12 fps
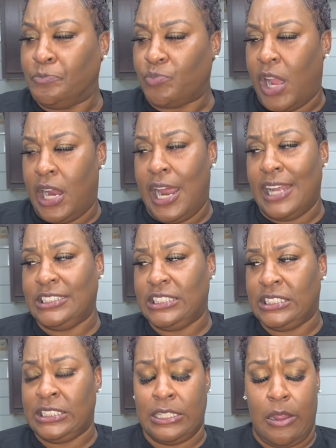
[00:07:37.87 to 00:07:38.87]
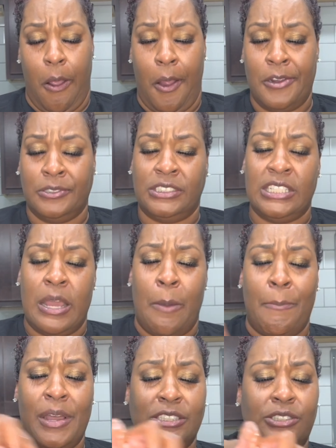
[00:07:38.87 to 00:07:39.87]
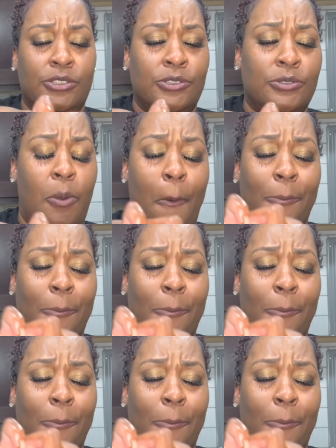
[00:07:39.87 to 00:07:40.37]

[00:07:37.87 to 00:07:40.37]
And I just did mussels.